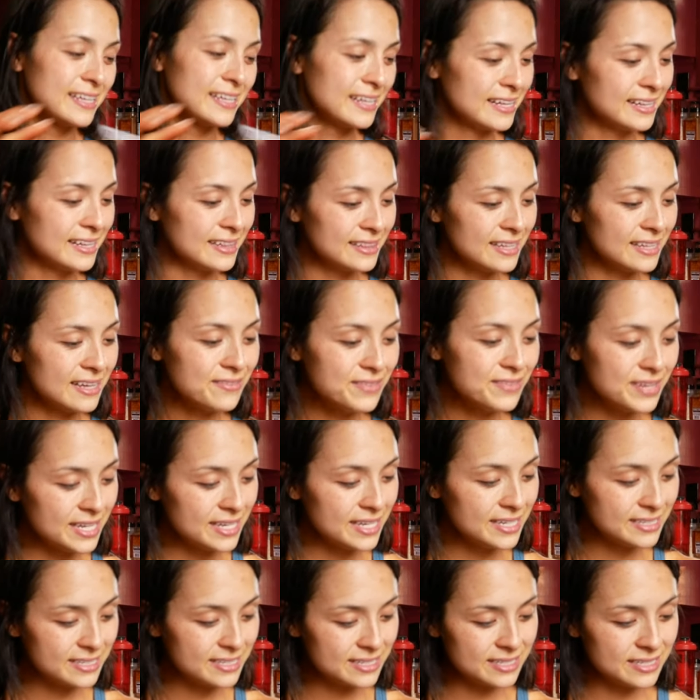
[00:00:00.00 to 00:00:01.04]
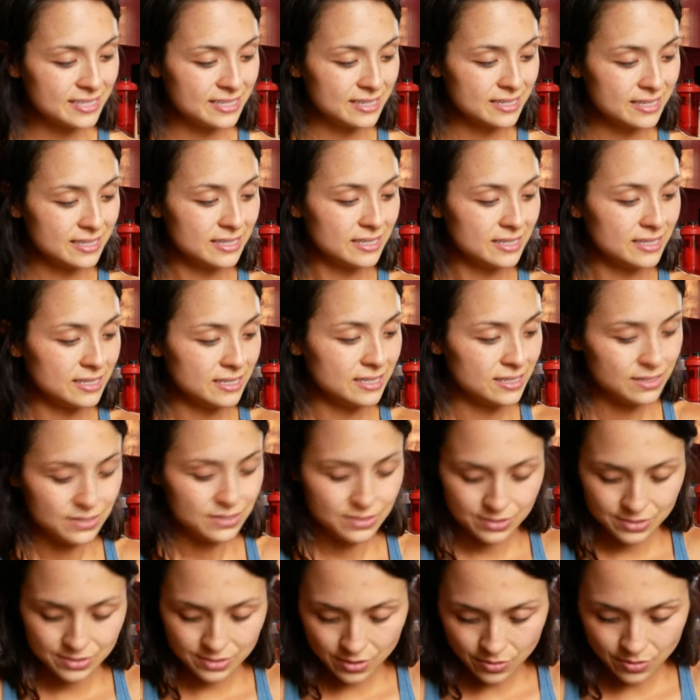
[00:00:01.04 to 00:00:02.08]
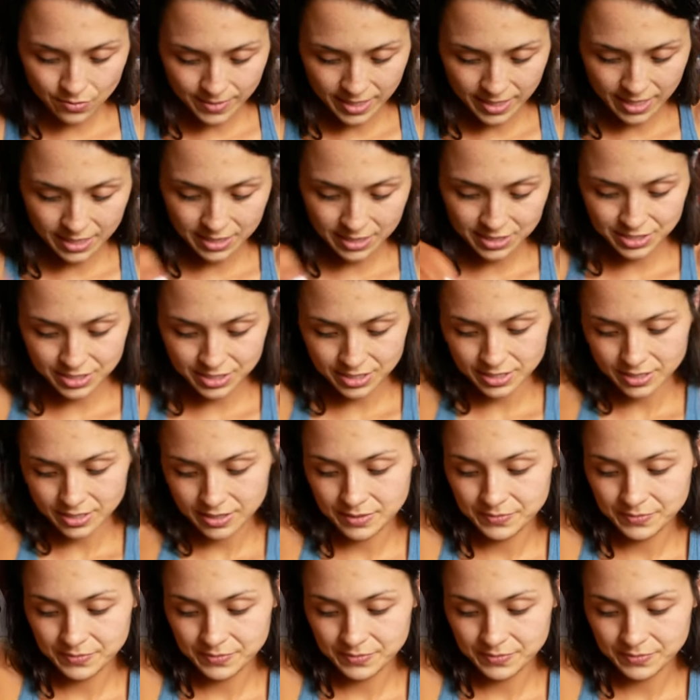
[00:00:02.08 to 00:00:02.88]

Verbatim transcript: I love it so much.